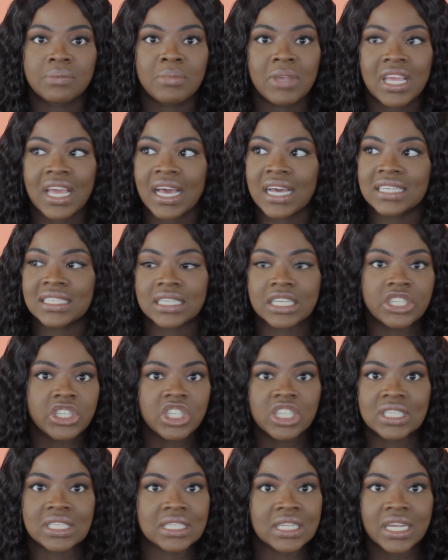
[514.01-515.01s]
because it
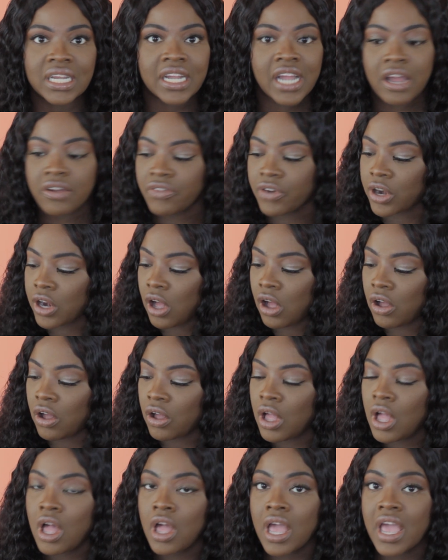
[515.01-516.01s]
just didn't cover it all.